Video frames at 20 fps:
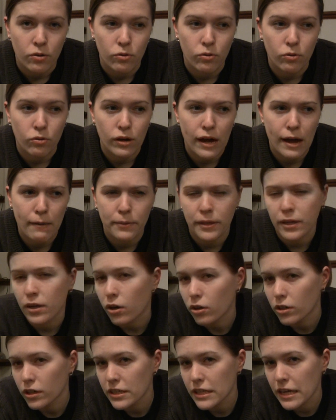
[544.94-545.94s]
or happy
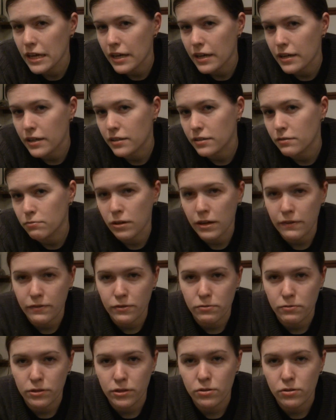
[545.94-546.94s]
holidays, whatever
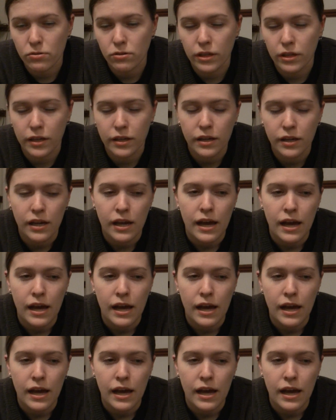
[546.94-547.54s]
you want to call it.